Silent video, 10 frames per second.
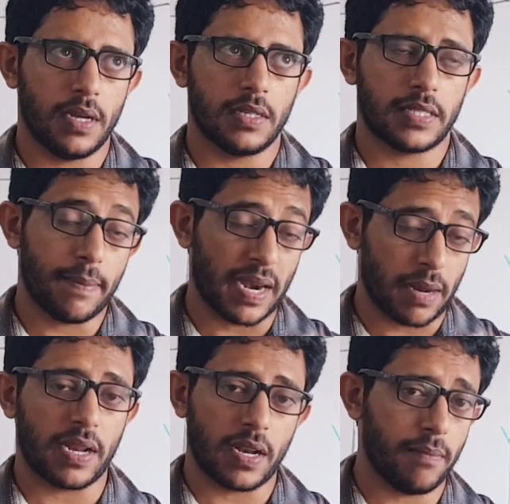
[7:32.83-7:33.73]
same
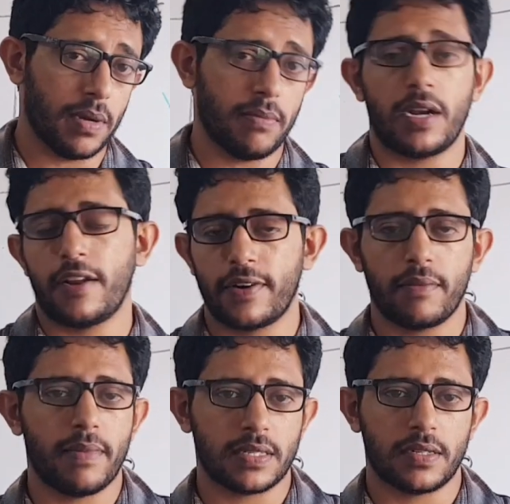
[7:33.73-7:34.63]
atomic number but different
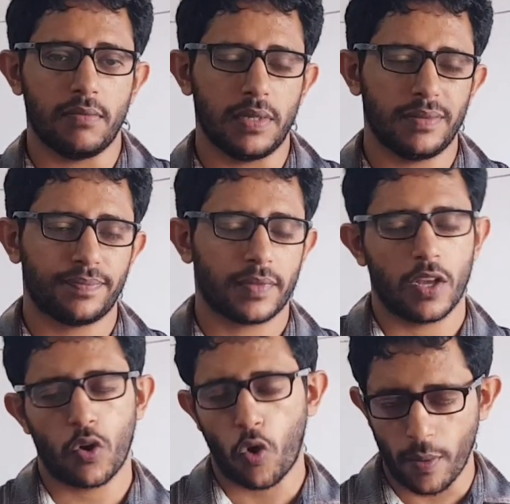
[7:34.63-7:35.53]
mass number.
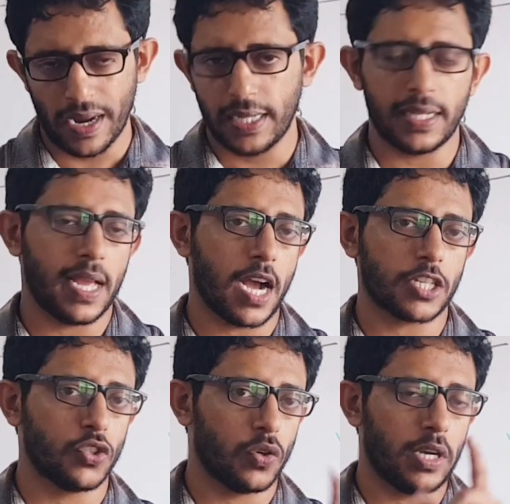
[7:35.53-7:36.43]
Commonly they ask
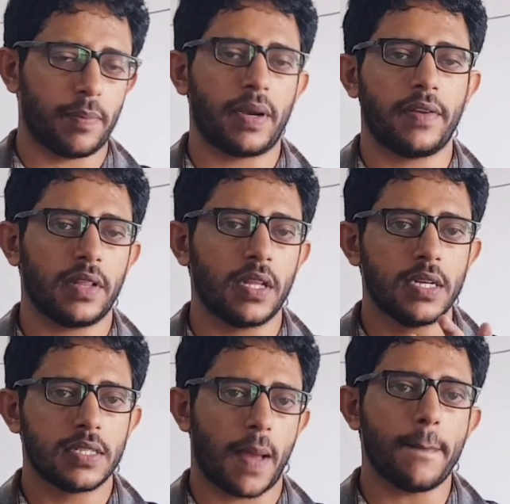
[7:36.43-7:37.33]
you to interpret it
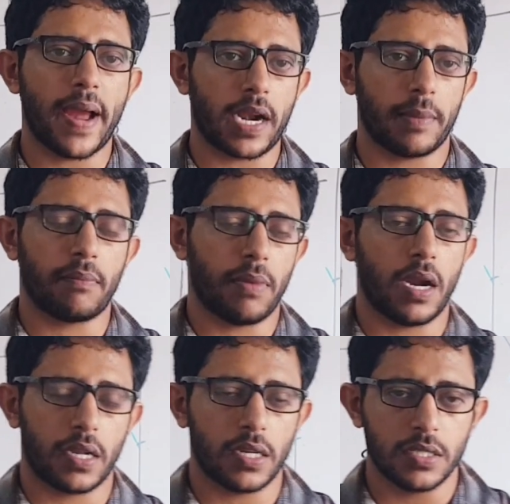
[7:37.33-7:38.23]
subatomic
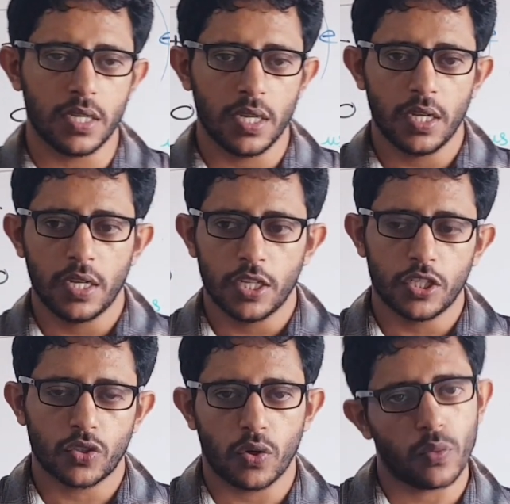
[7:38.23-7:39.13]
particles.
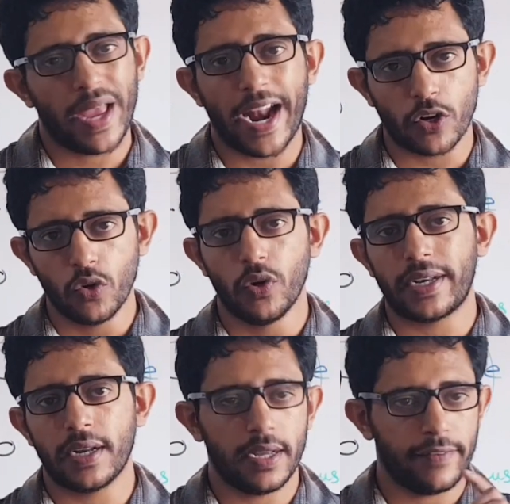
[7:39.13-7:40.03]
So we had to do it
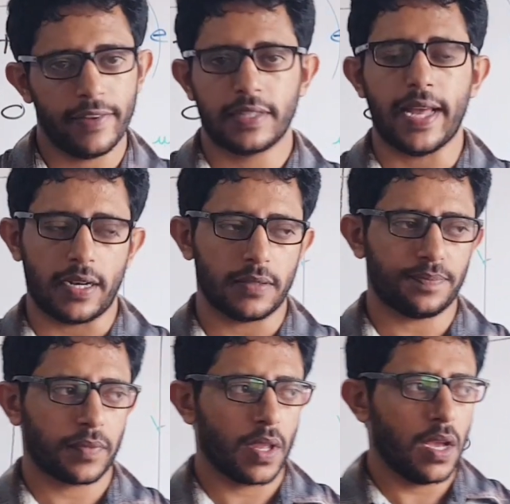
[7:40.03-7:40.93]
with that.
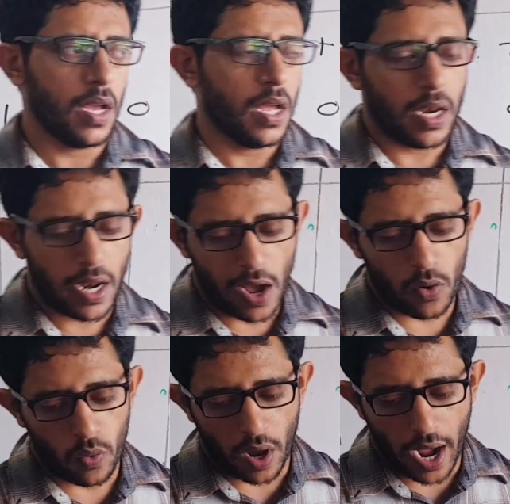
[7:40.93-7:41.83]

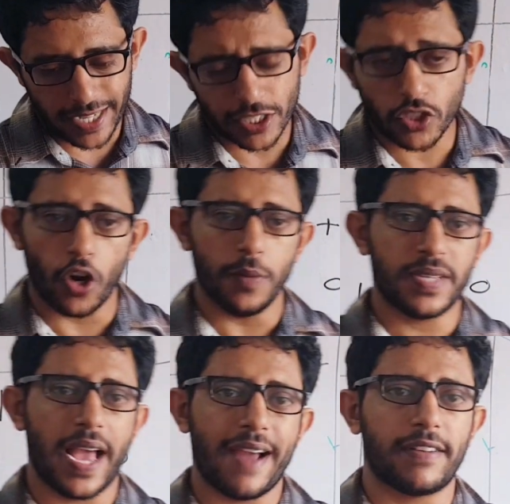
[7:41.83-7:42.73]
Now isotopes
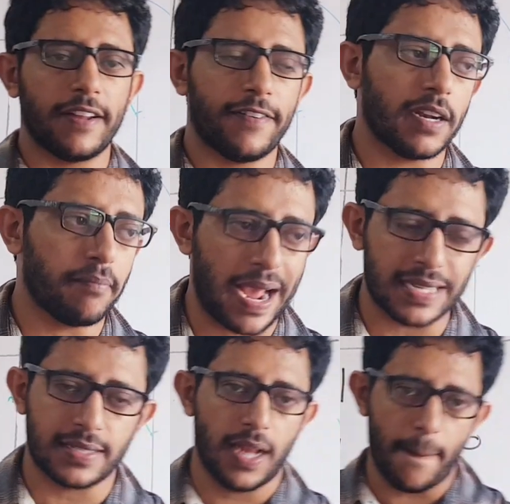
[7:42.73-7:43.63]
have different
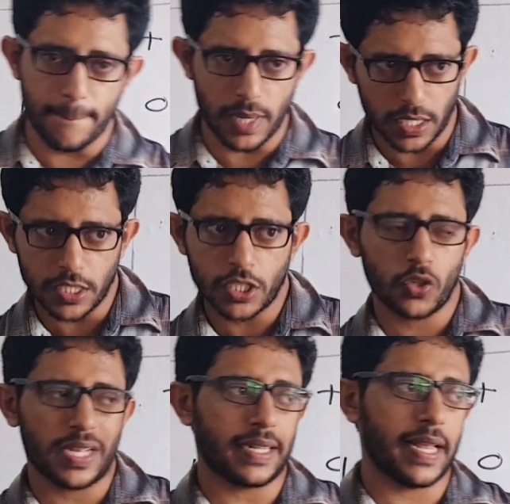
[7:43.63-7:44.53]
mass numbers so
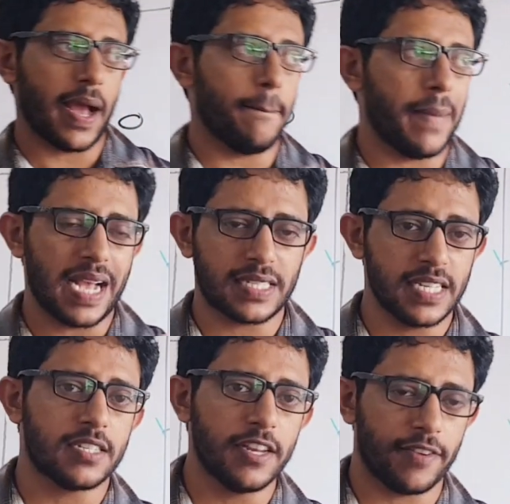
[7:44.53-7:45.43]
that their mass is
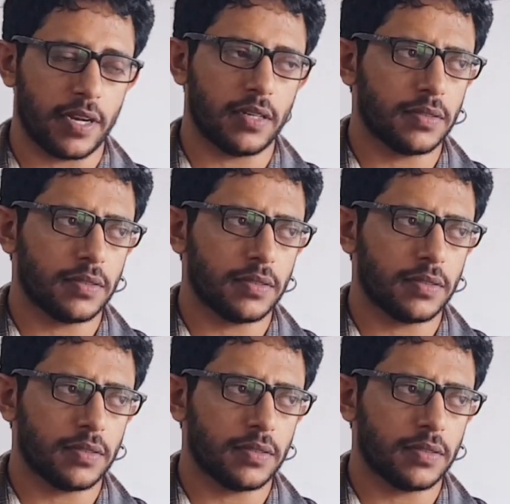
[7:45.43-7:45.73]
different,